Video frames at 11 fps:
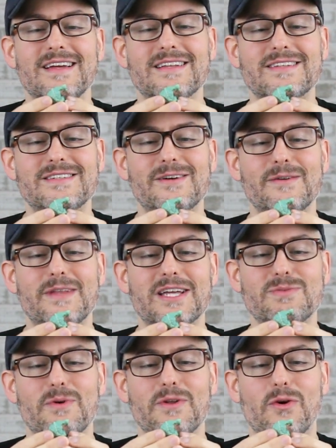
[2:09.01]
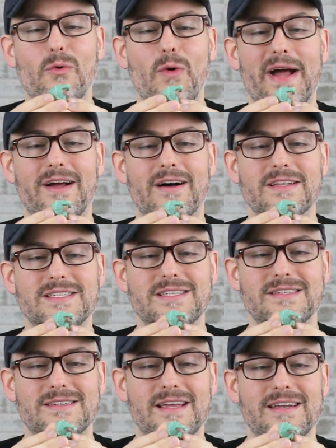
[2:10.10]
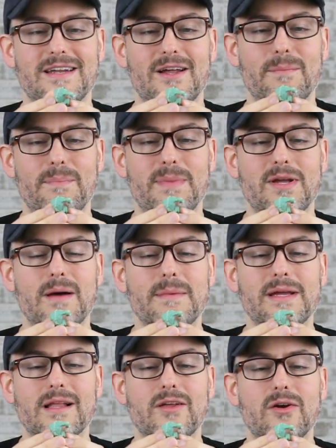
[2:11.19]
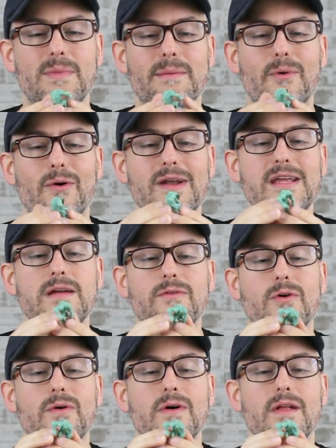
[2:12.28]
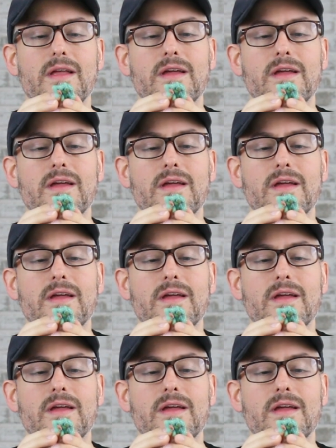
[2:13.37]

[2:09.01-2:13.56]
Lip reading: And so that's where the Quaggoths ended up becoming a little bit more evil.